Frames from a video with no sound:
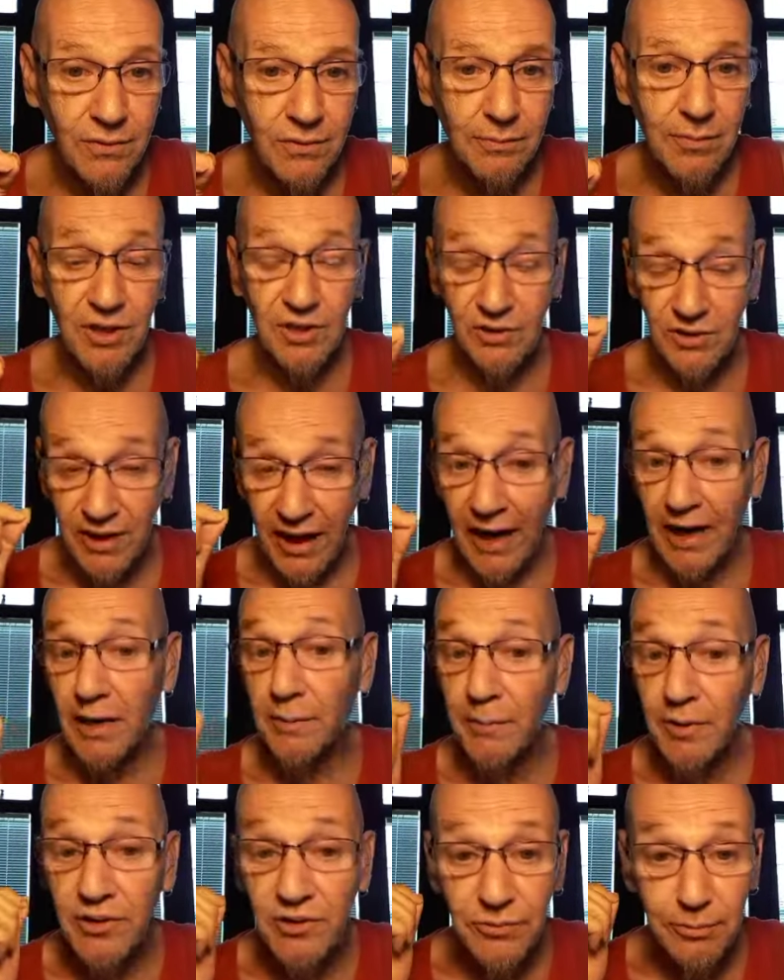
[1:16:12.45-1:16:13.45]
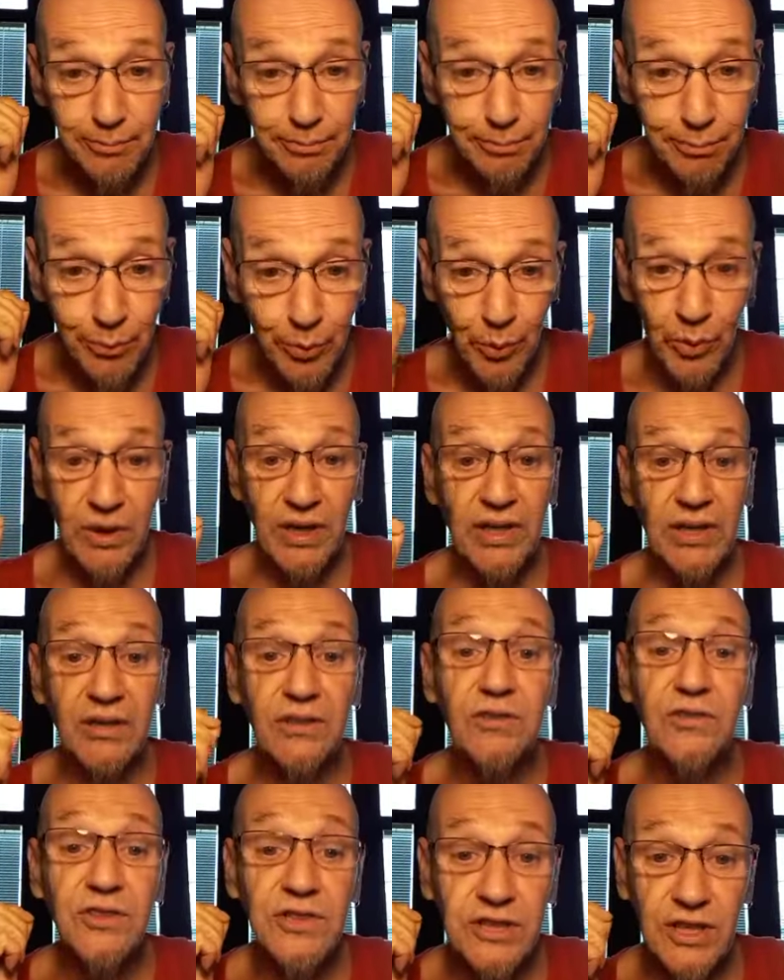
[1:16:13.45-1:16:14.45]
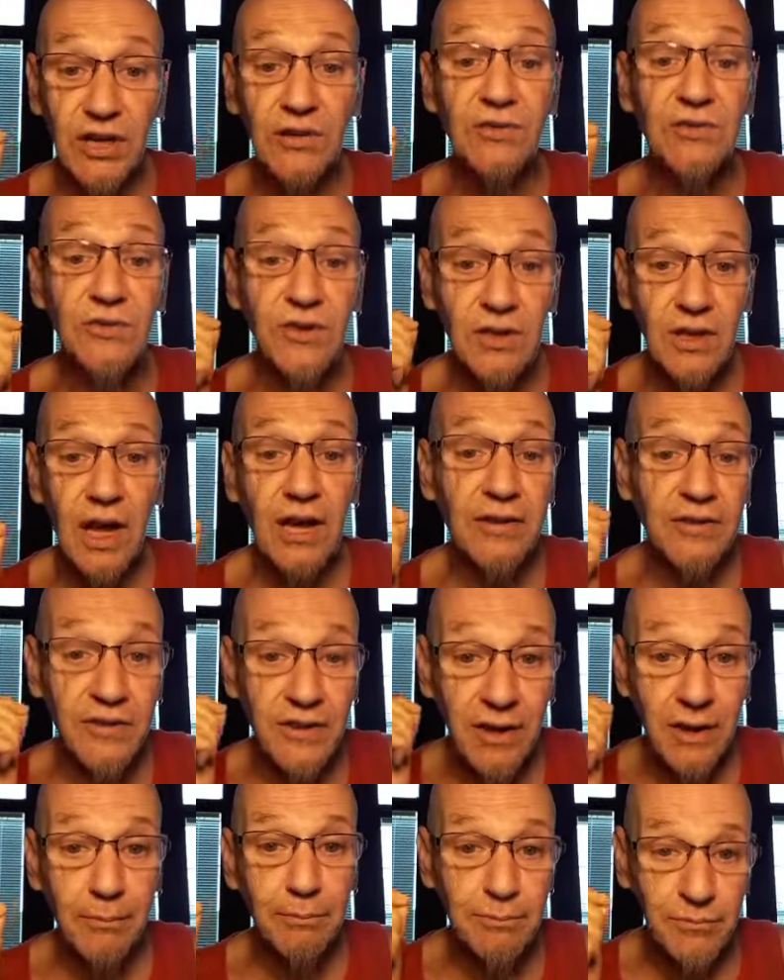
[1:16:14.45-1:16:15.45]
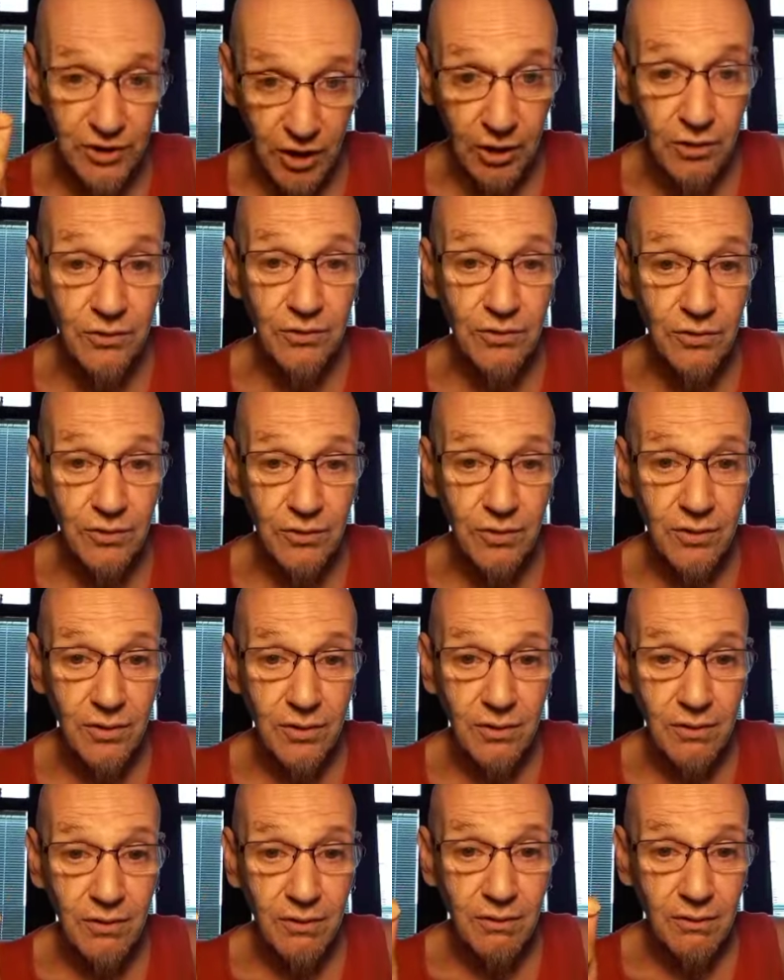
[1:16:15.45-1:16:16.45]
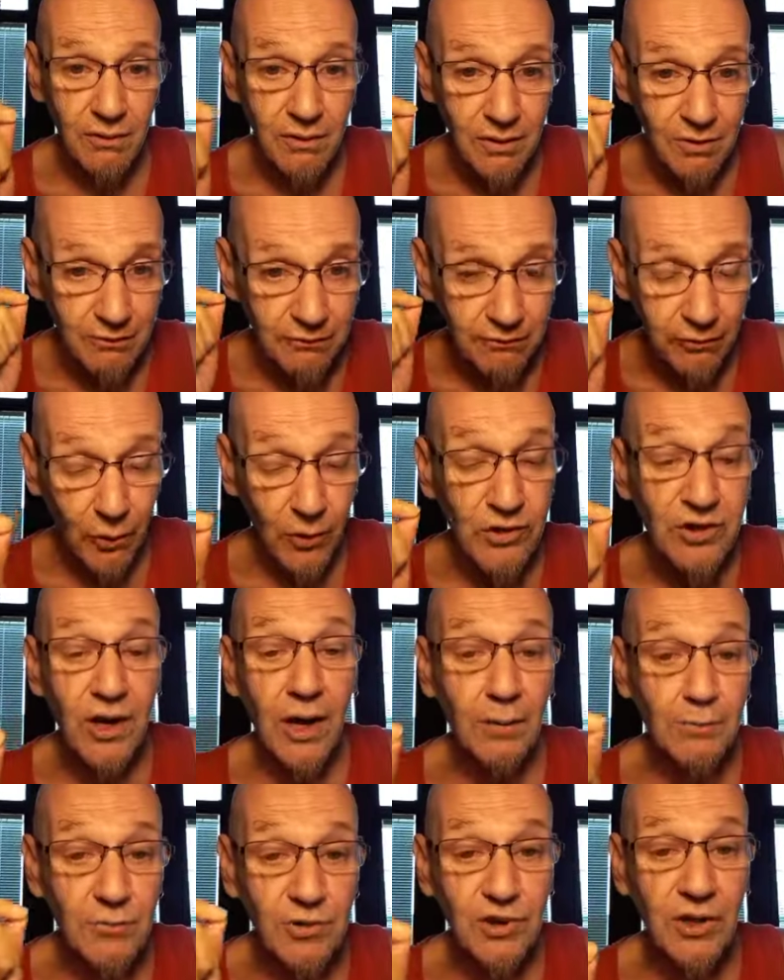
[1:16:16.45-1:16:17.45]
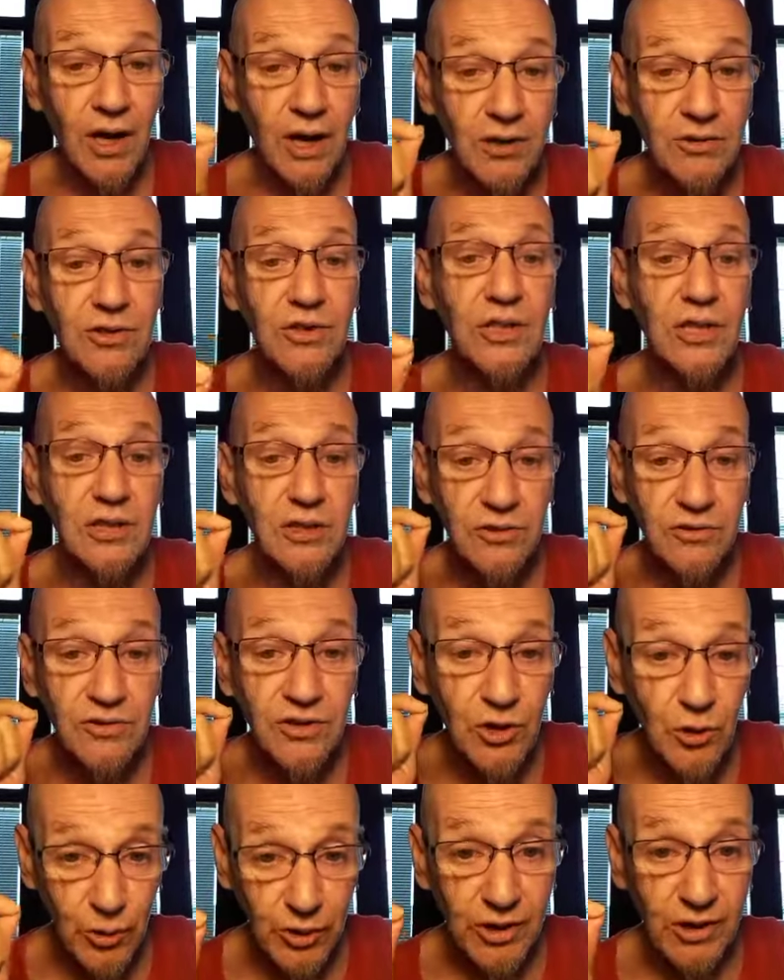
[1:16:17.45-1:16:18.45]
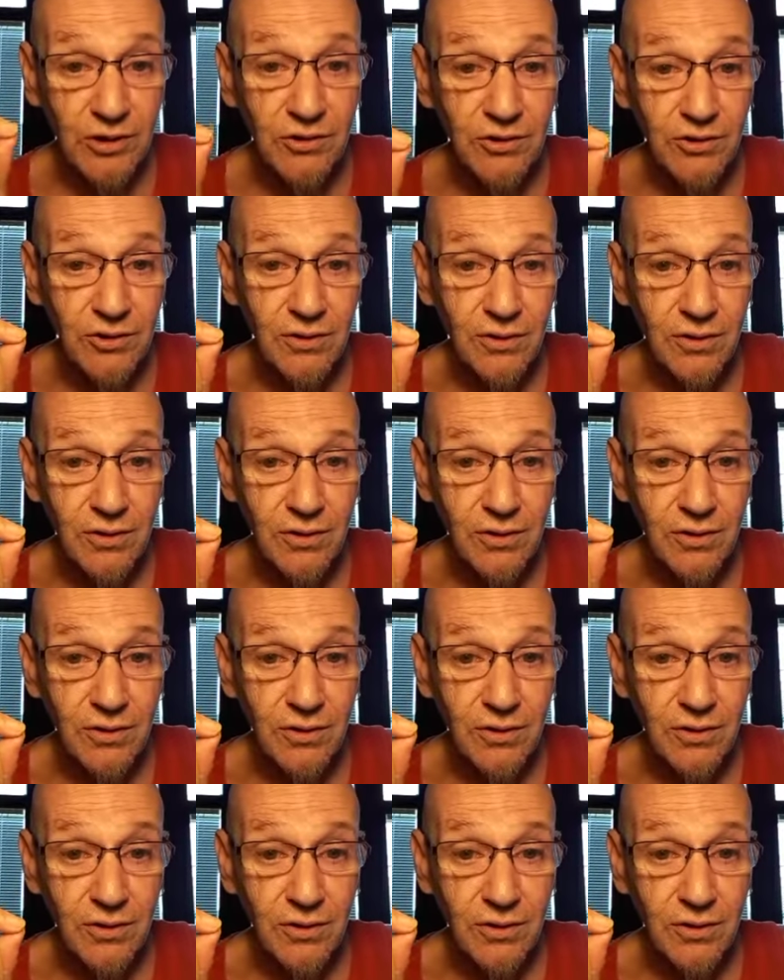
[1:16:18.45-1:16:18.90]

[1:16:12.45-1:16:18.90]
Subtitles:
Because cannabis breathes just like the hemp does. 4 times the oxygen as trees.